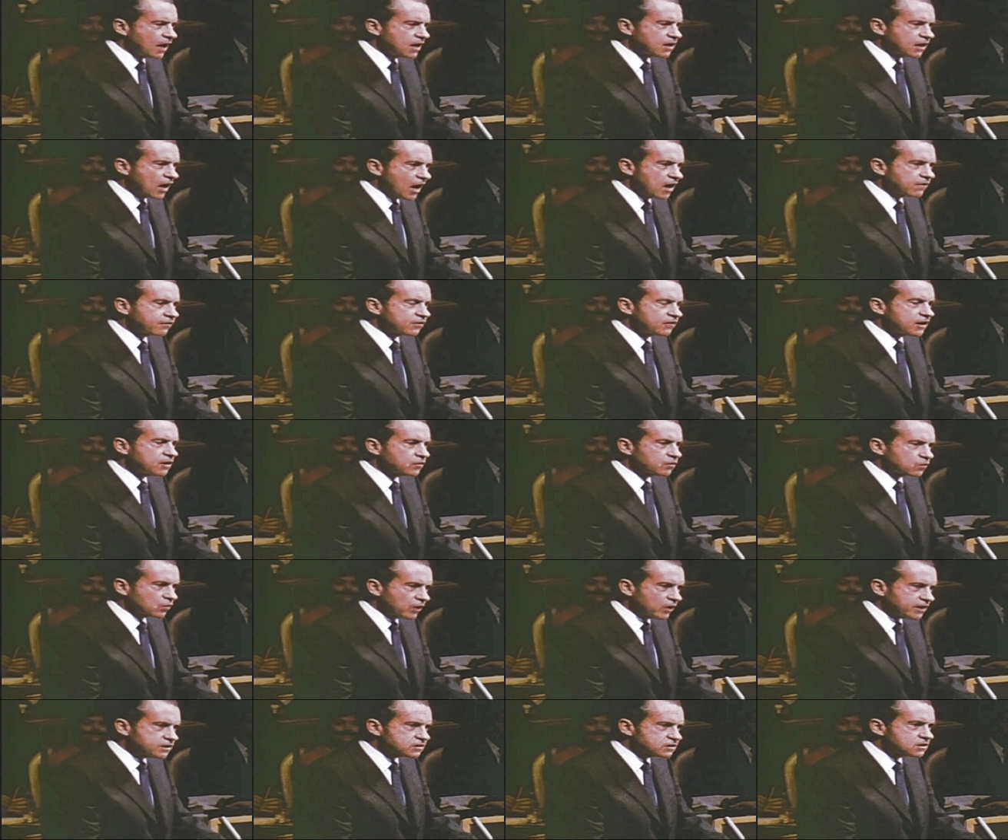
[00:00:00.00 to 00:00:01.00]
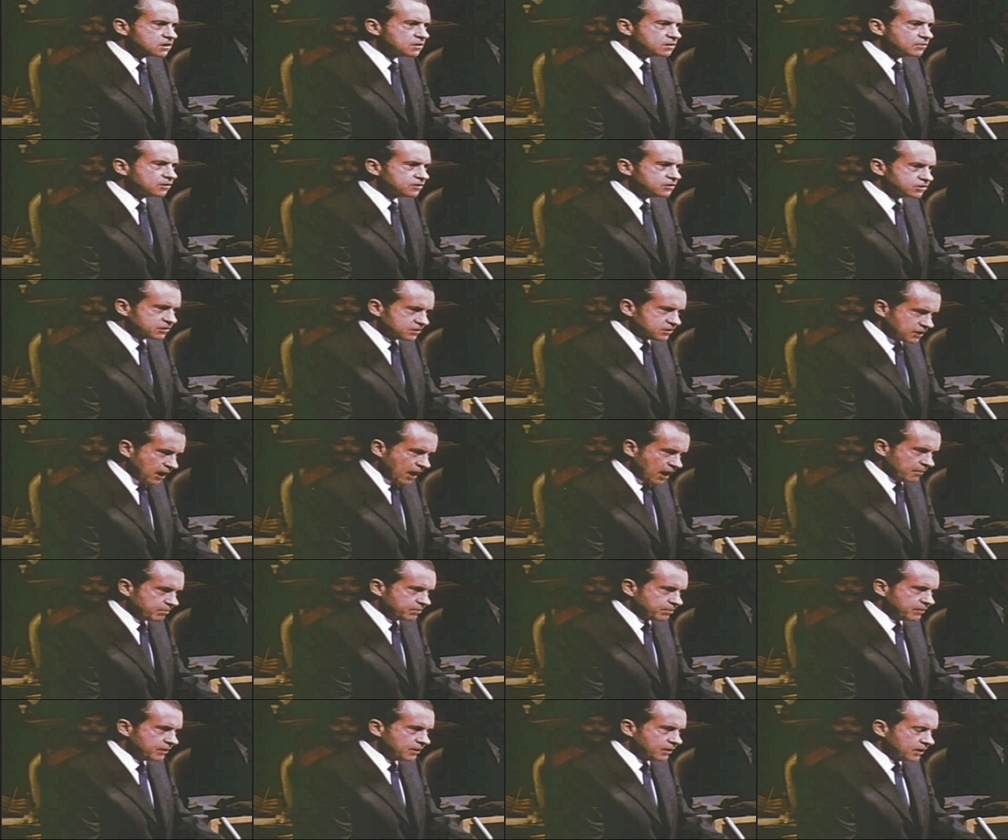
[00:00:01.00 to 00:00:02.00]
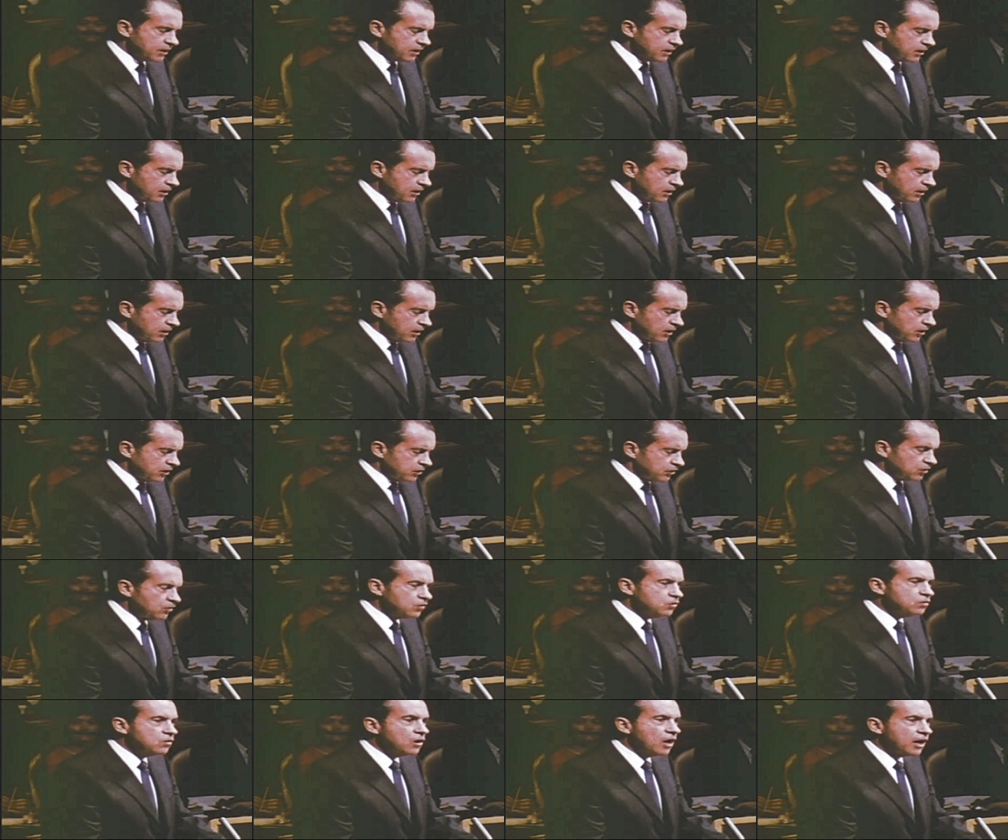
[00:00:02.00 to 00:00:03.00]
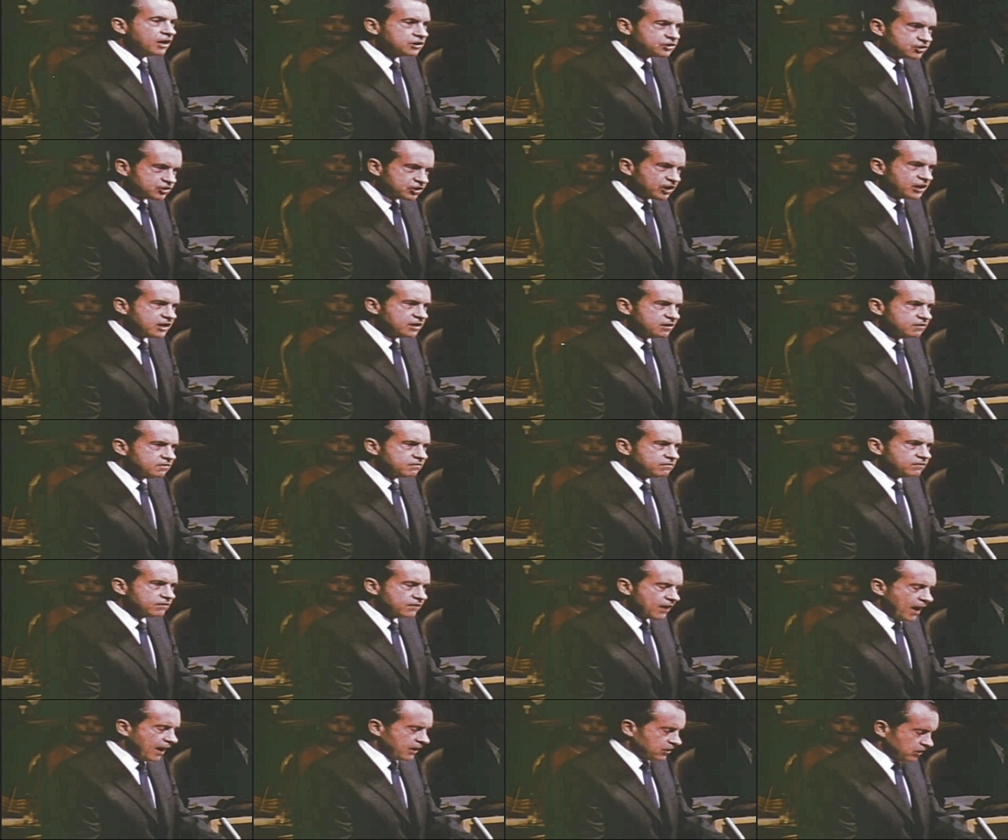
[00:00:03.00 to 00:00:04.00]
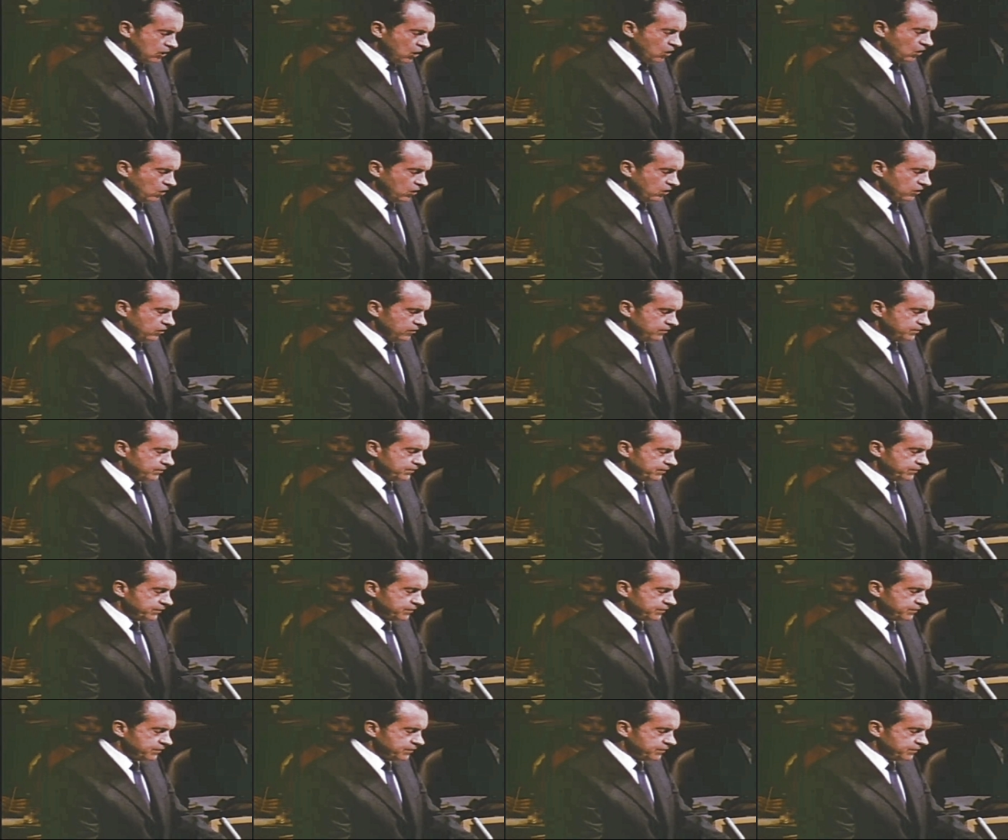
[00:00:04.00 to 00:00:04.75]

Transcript: to take every reasonable step to achieve that goal.